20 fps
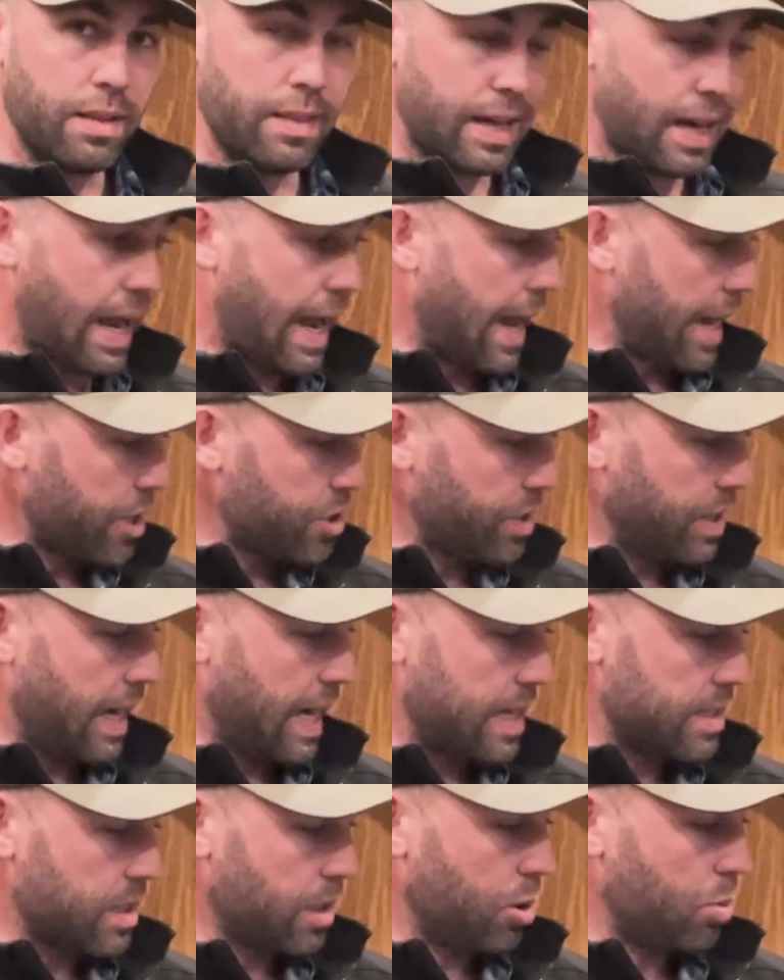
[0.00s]
that actually
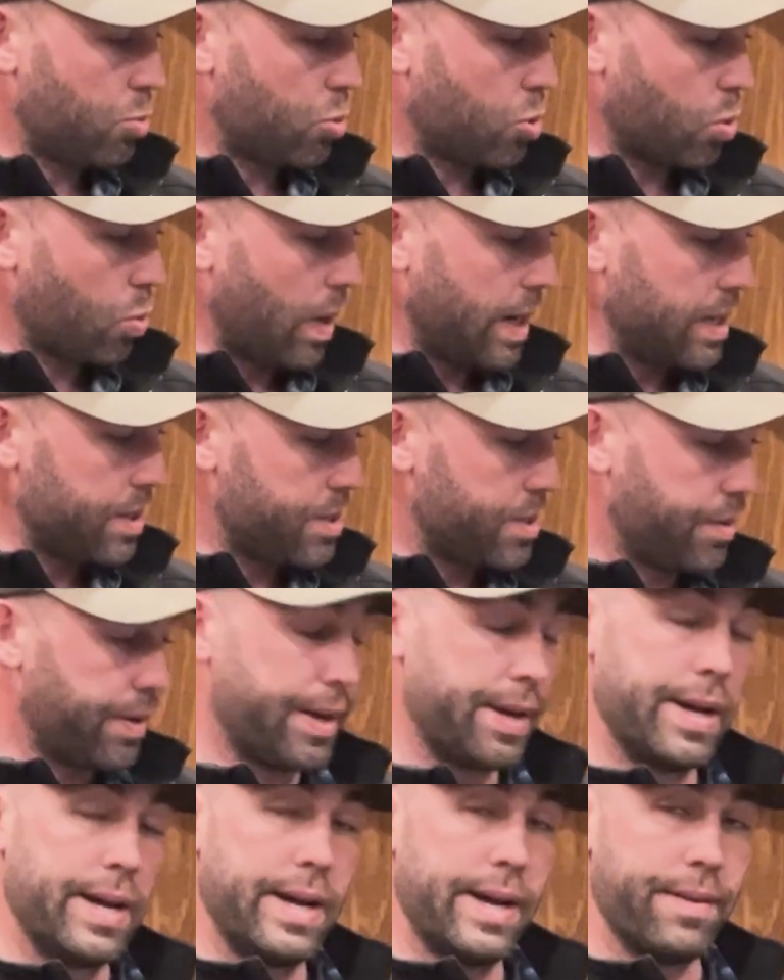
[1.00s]
has a little more weight to it.